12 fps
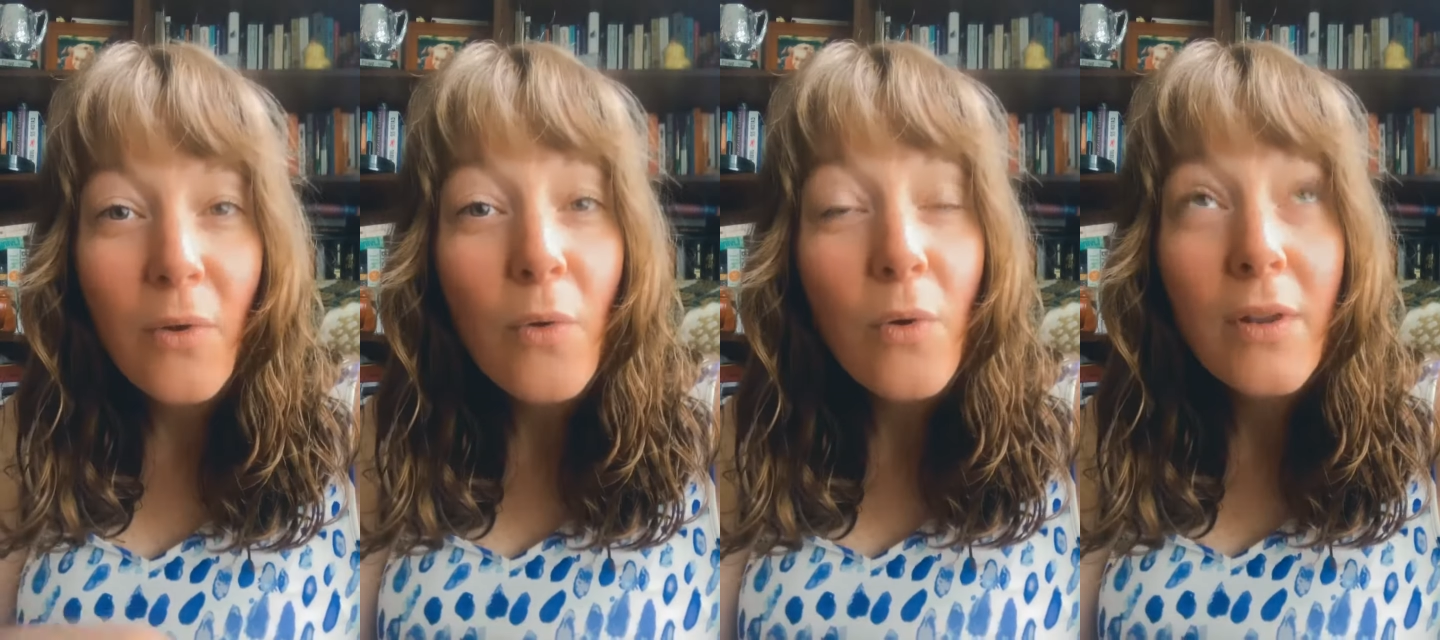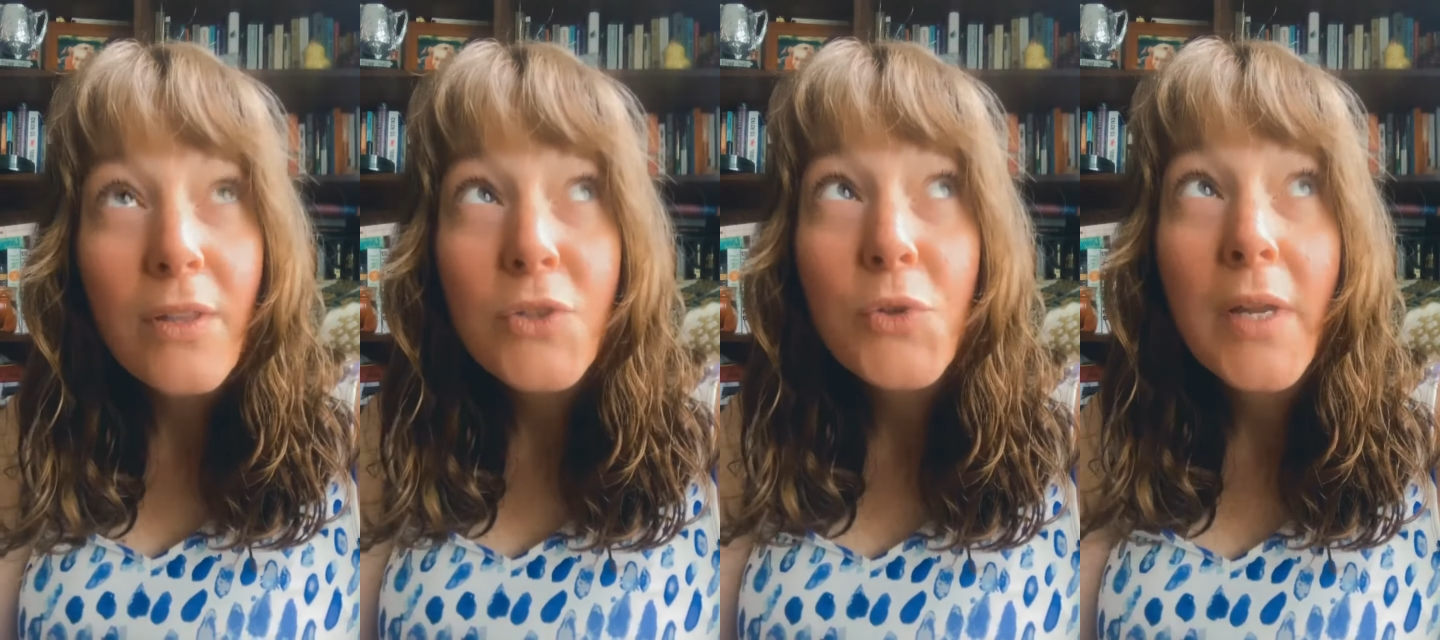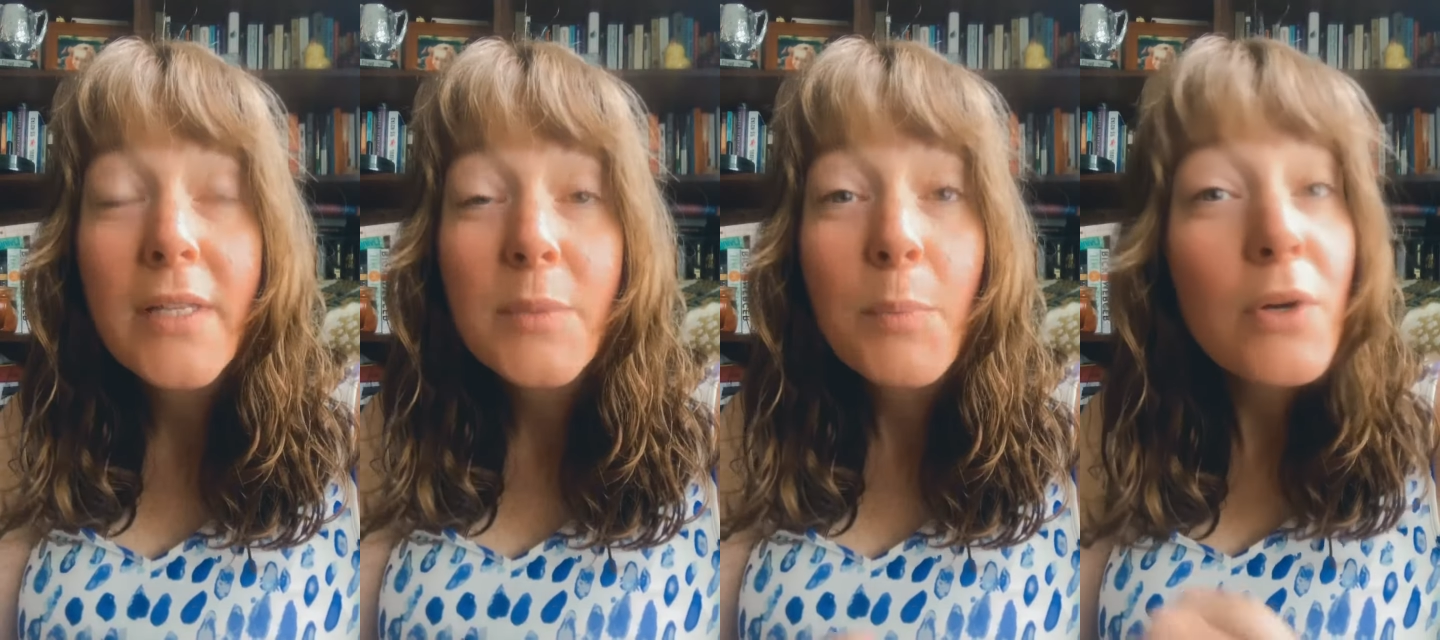or the
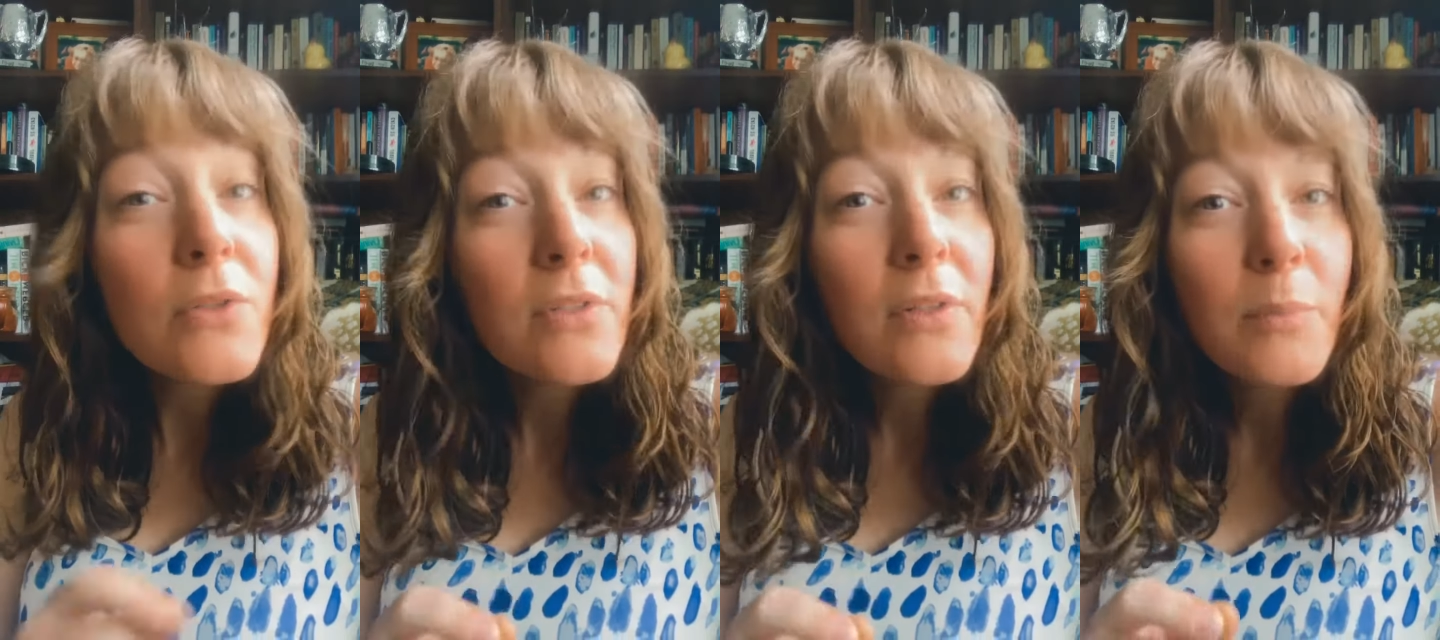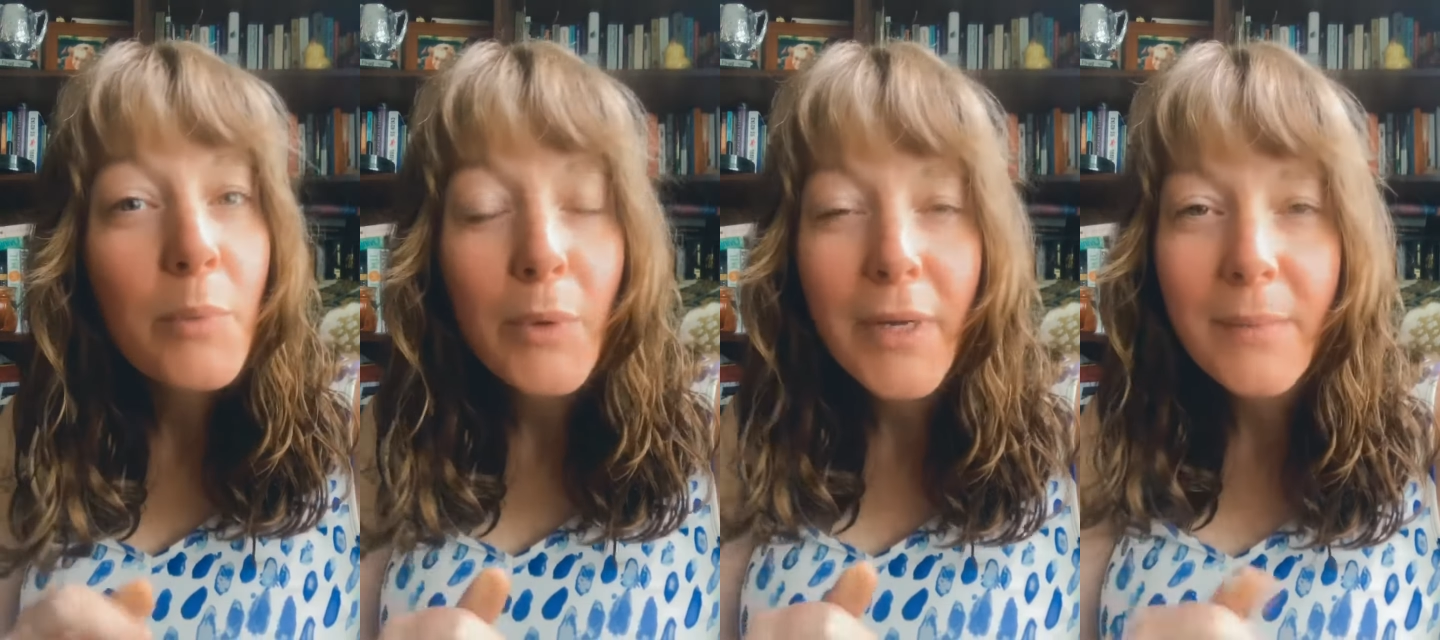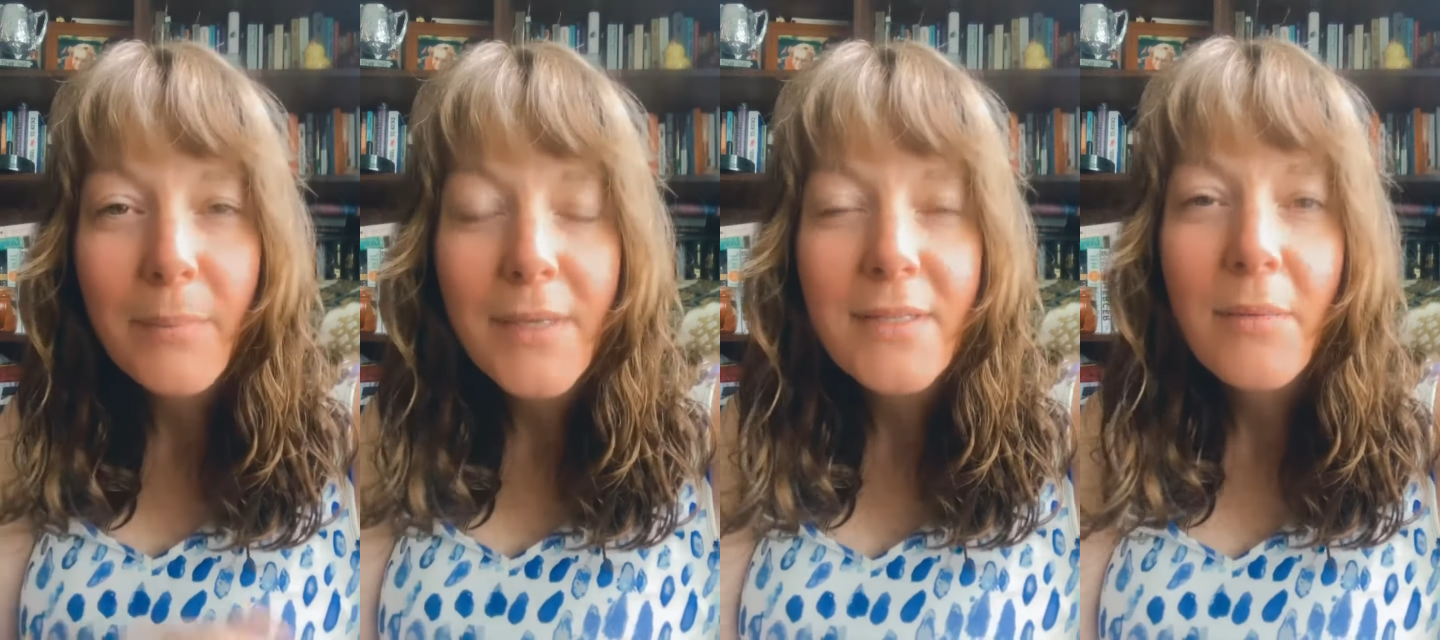transpersonal point
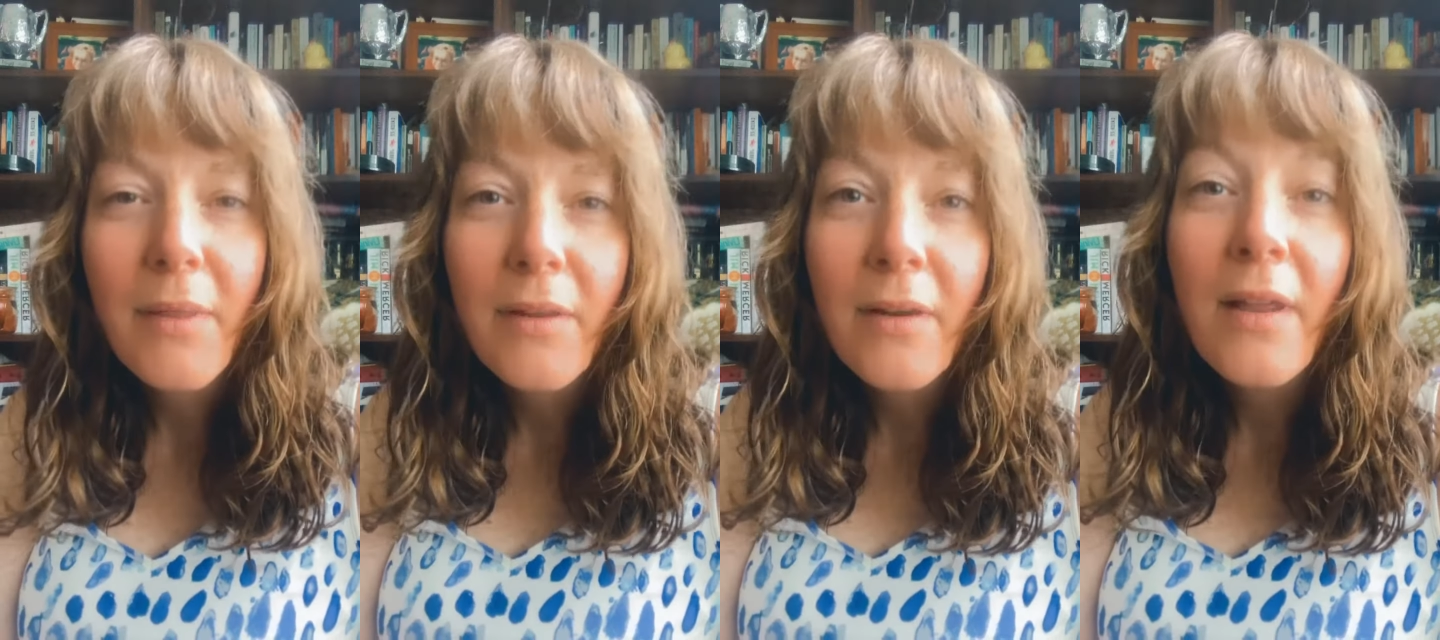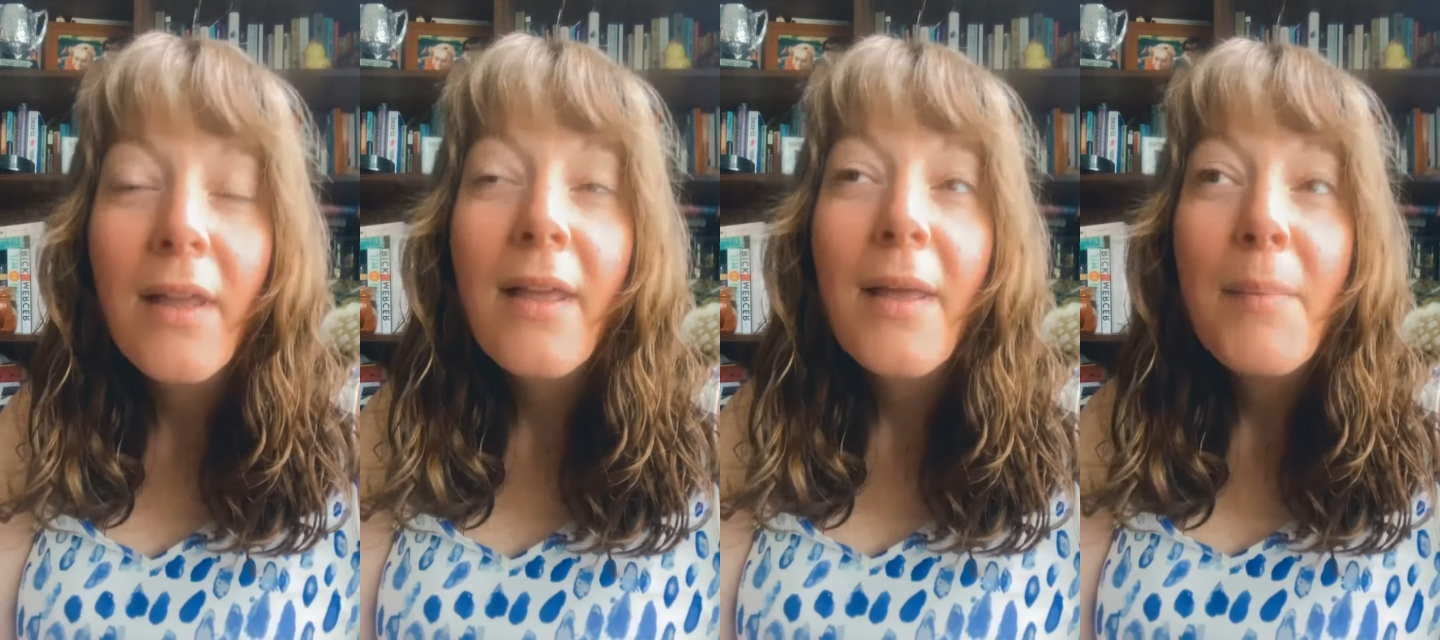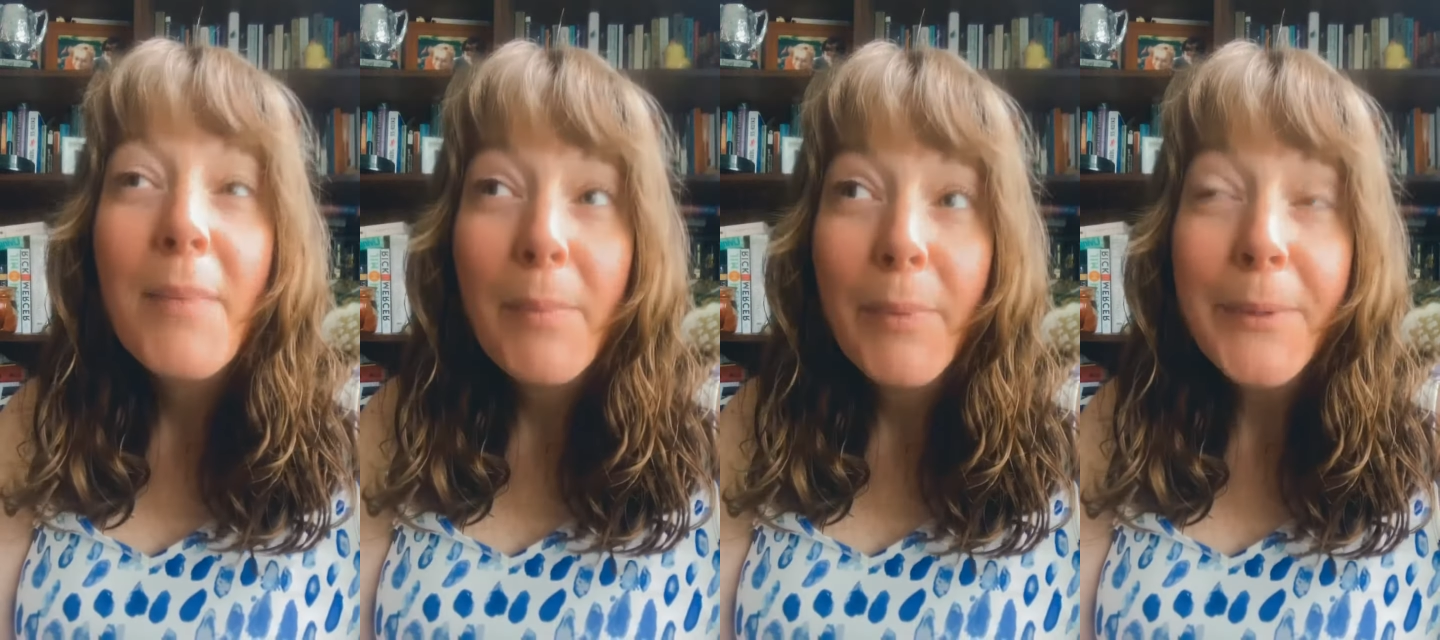by some other
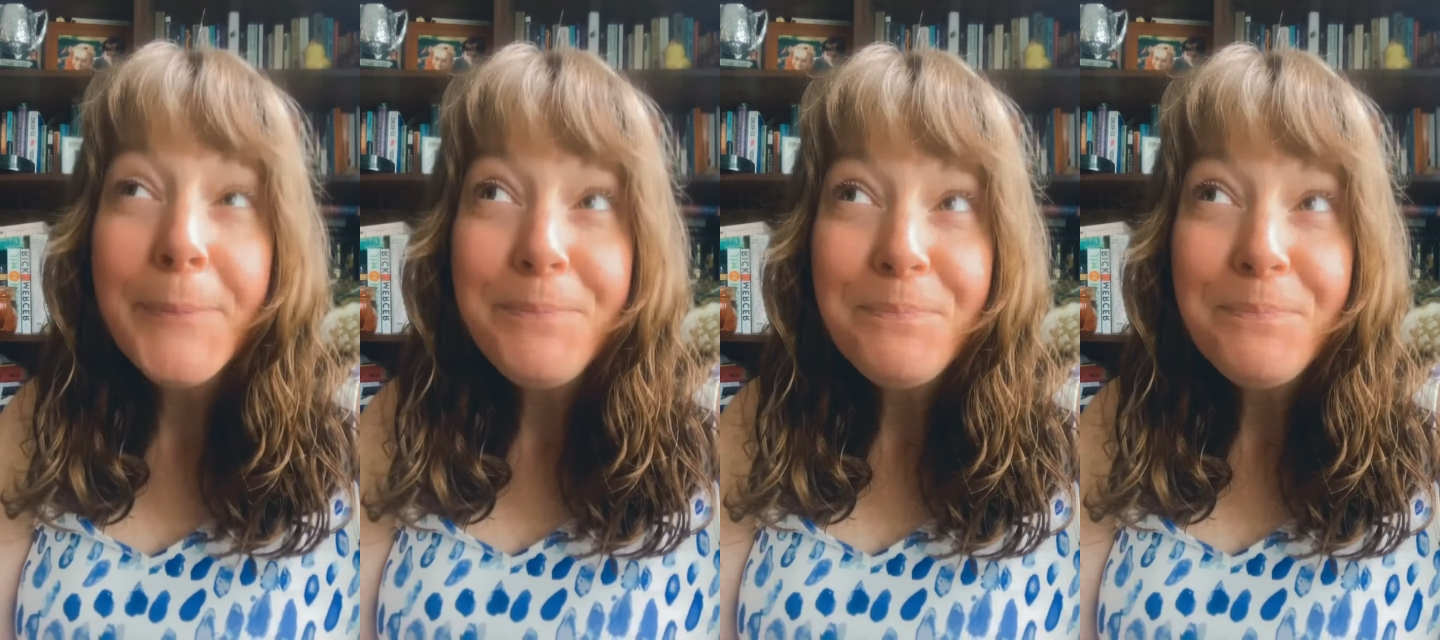people.